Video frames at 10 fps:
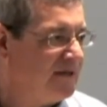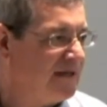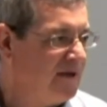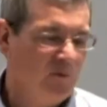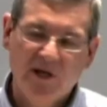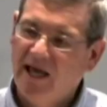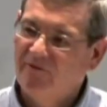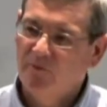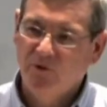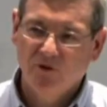And we have
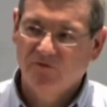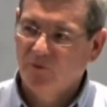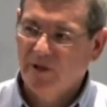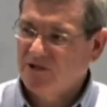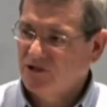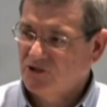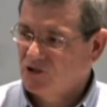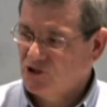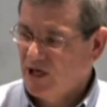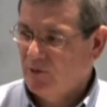a beautiful message to
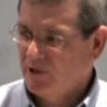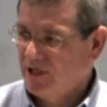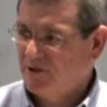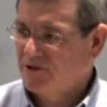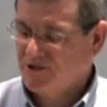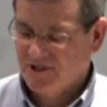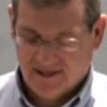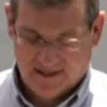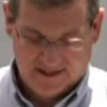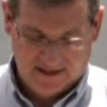share with others.
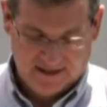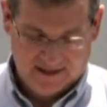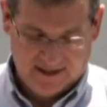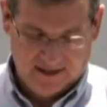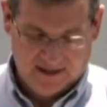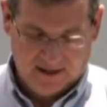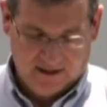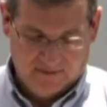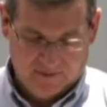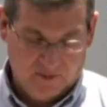
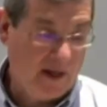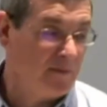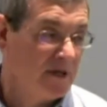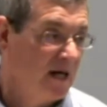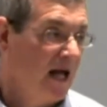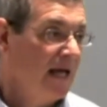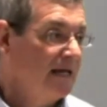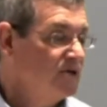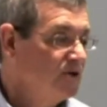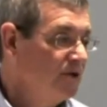But maybe tonight,
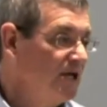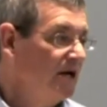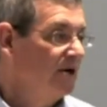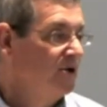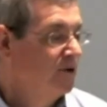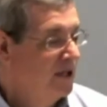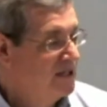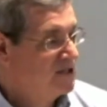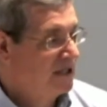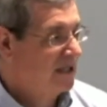as you're here and you're listening to